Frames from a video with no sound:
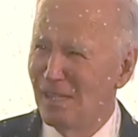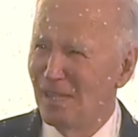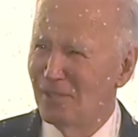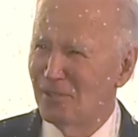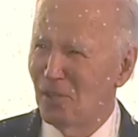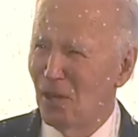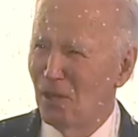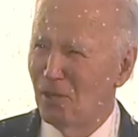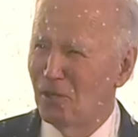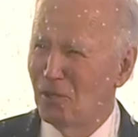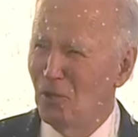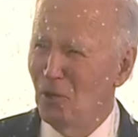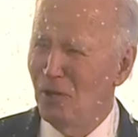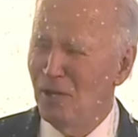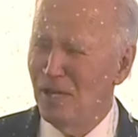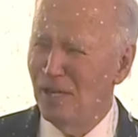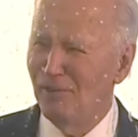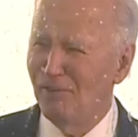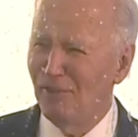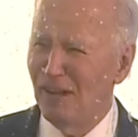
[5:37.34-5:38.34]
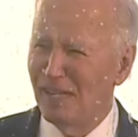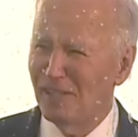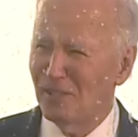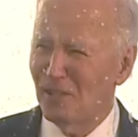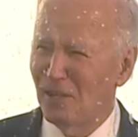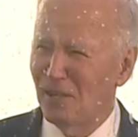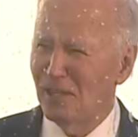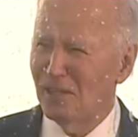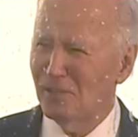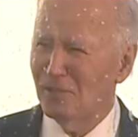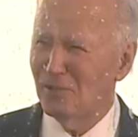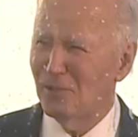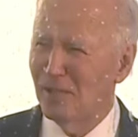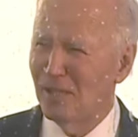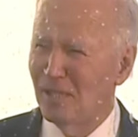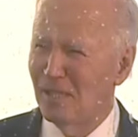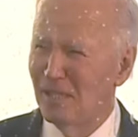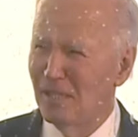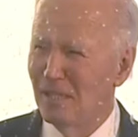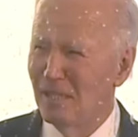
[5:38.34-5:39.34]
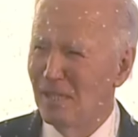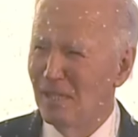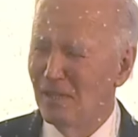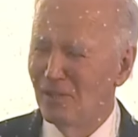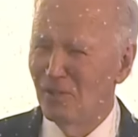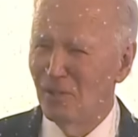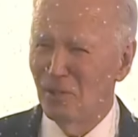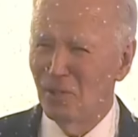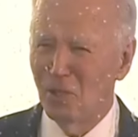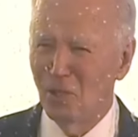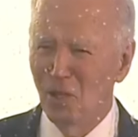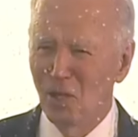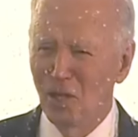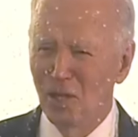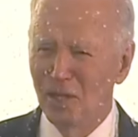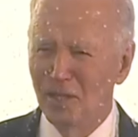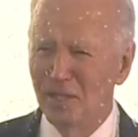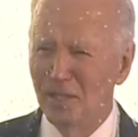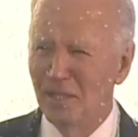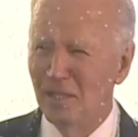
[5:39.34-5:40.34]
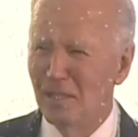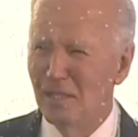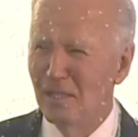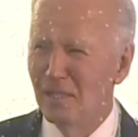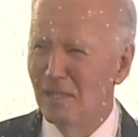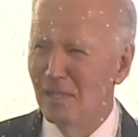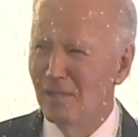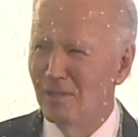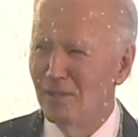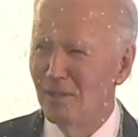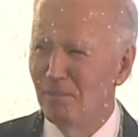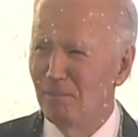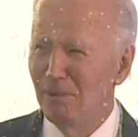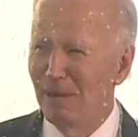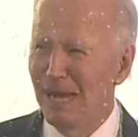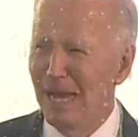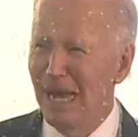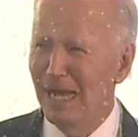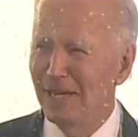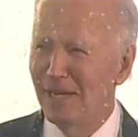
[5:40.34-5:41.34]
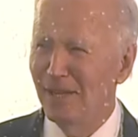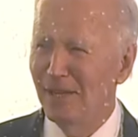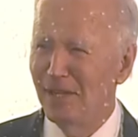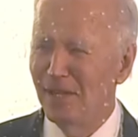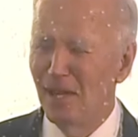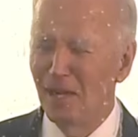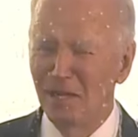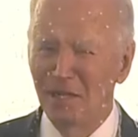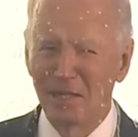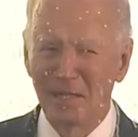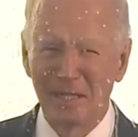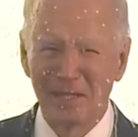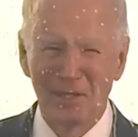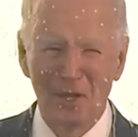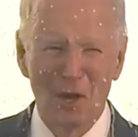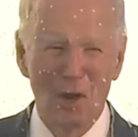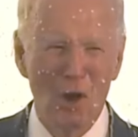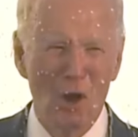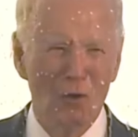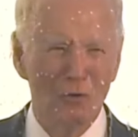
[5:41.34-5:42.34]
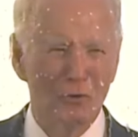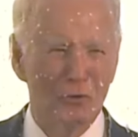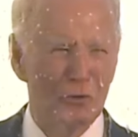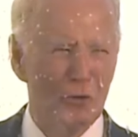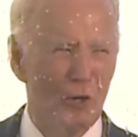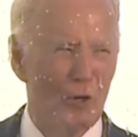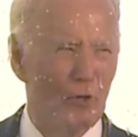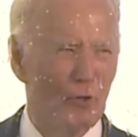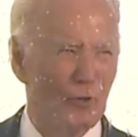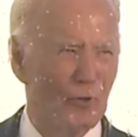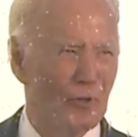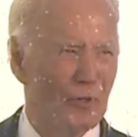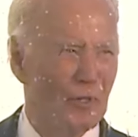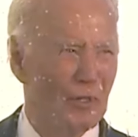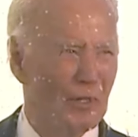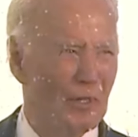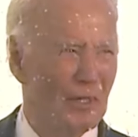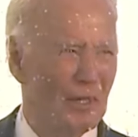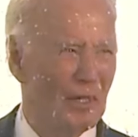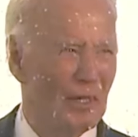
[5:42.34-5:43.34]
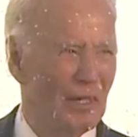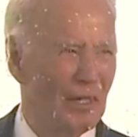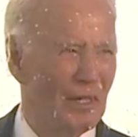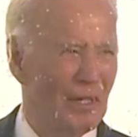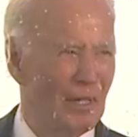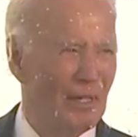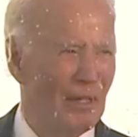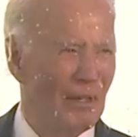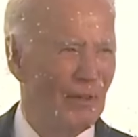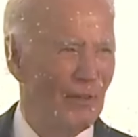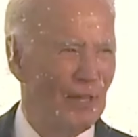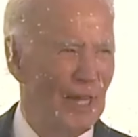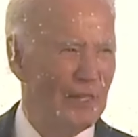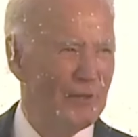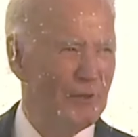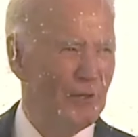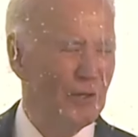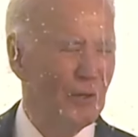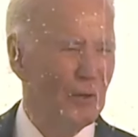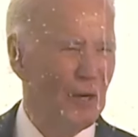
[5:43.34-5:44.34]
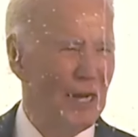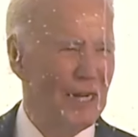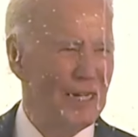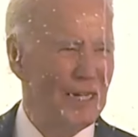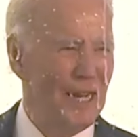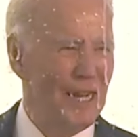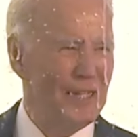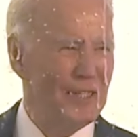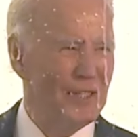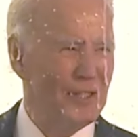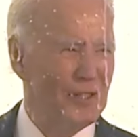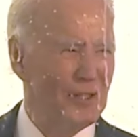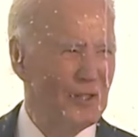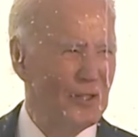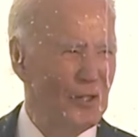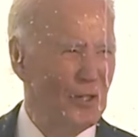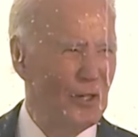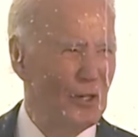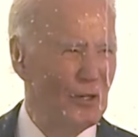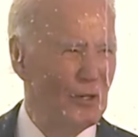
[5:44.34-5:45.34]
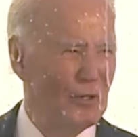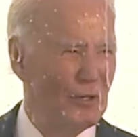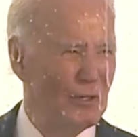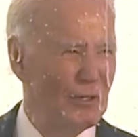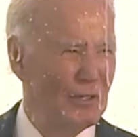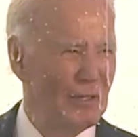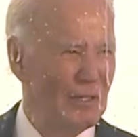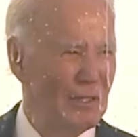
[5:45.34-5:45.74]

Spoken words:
It's our duty to face our history. The good, the bad, and the ugly, the whole truth. That's what great nations do.